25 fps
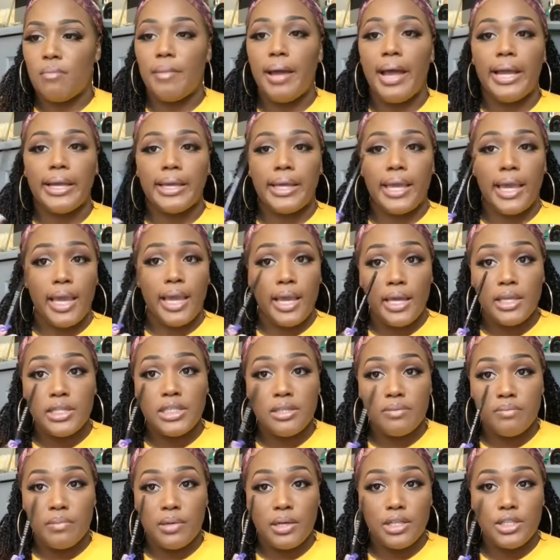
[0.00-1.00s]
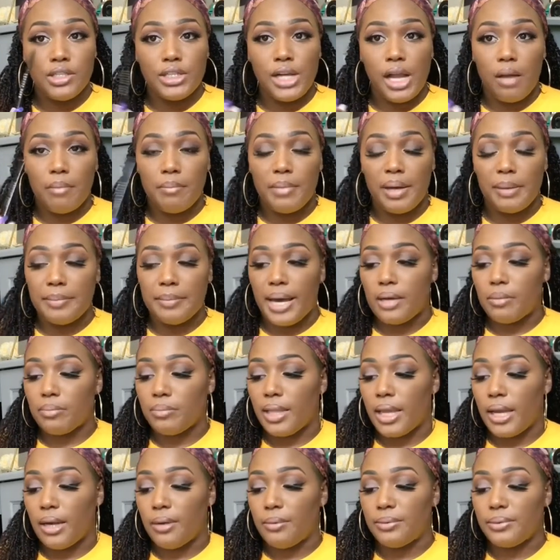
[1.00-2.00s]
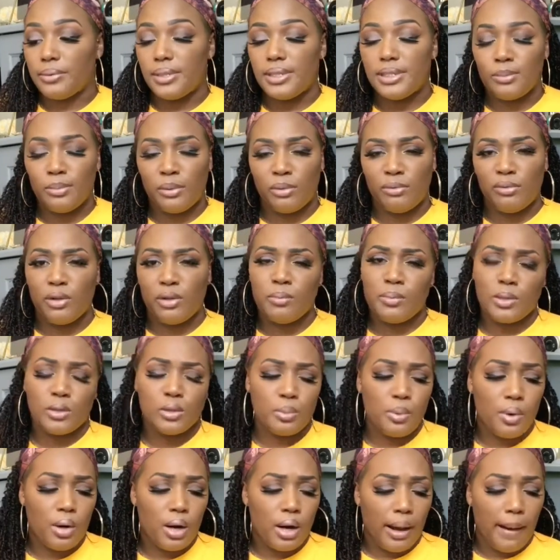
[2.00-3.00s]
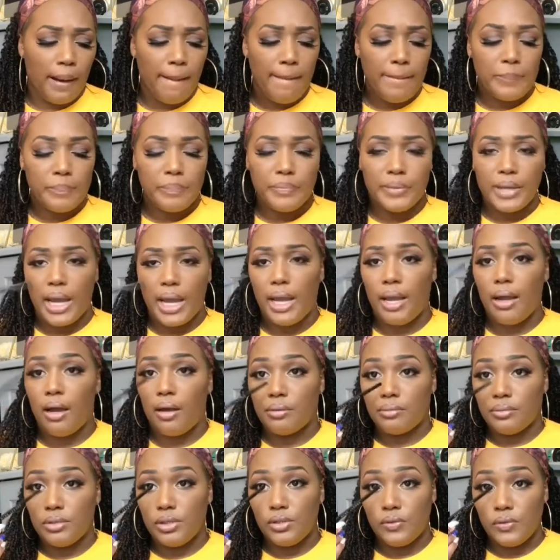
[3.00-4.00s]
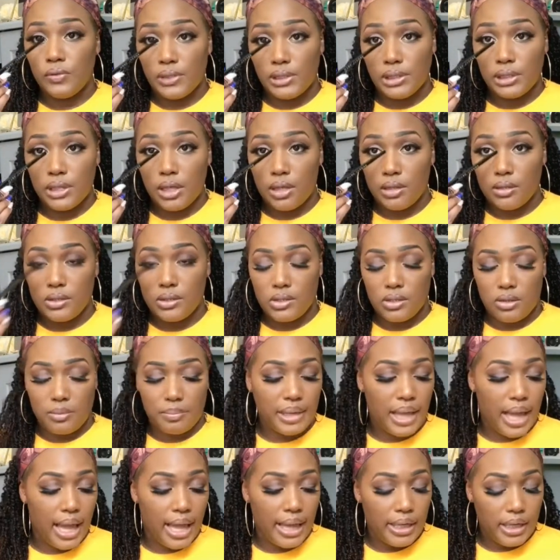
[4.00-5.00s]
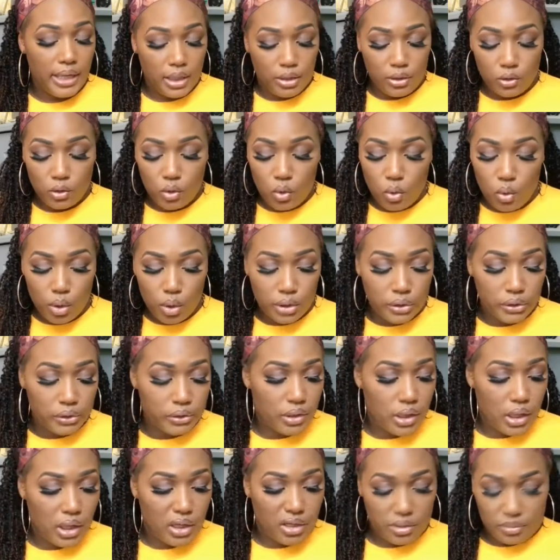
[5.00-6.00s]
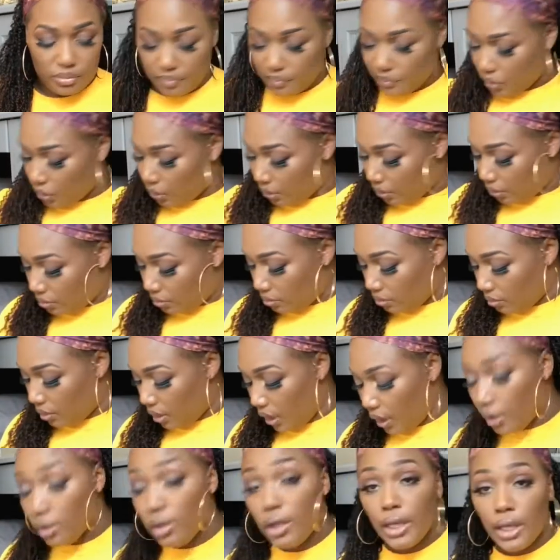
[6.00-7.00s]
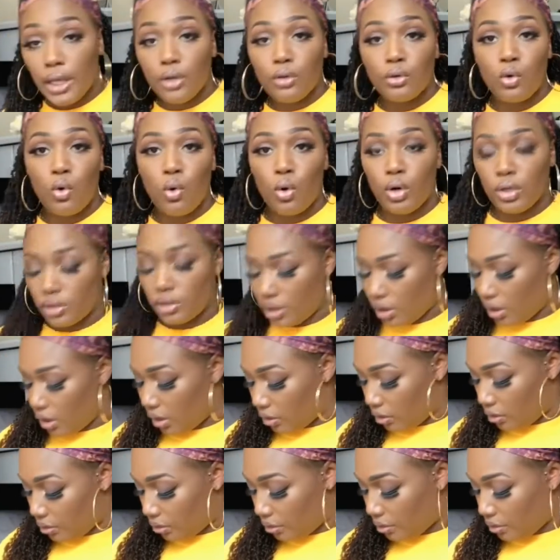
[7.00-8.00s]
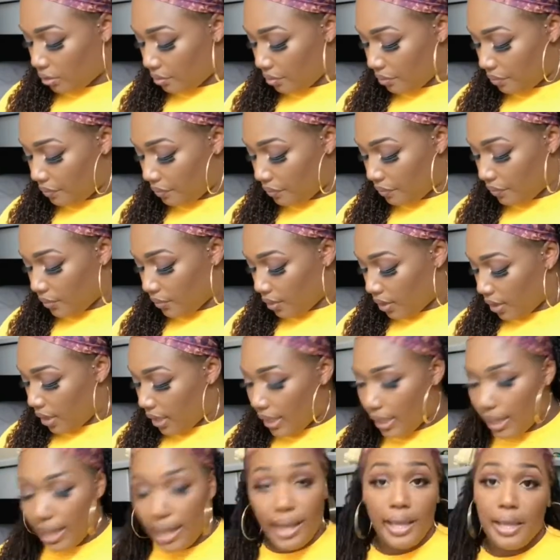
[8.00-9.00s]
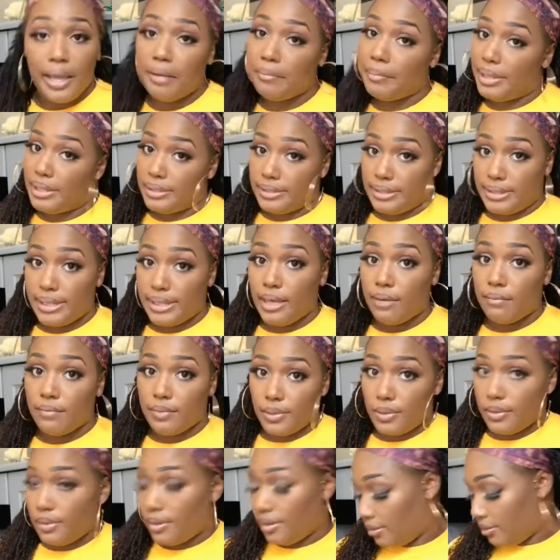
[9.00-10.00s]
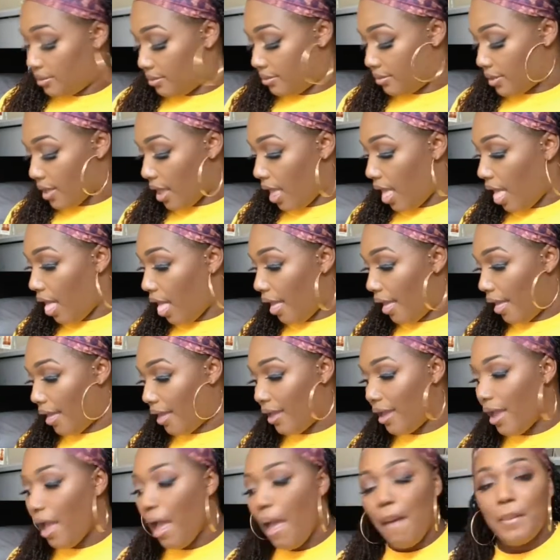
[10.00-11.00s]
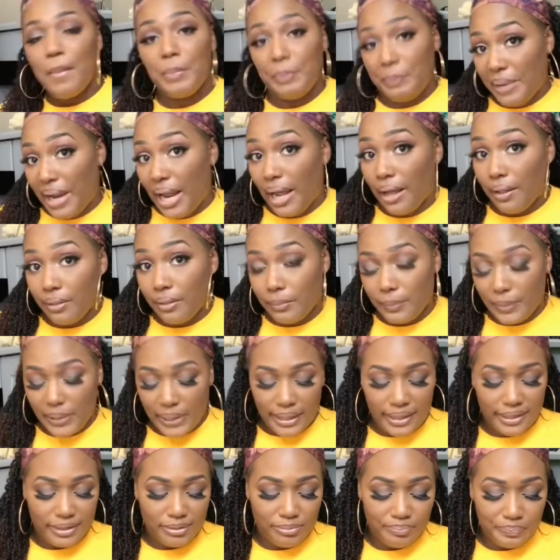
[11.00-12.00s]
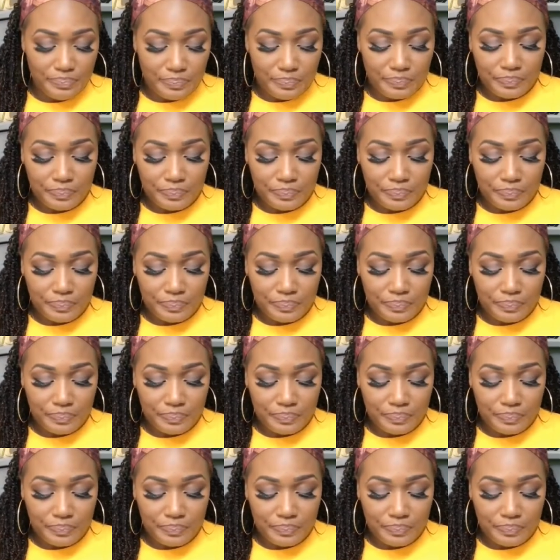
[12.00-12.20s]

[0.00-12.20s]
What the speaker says: I can smudge out my bottom line with this, but for the most part, I use this color to apply inner corner, inner corner colors. I have about 7 of those, by the way.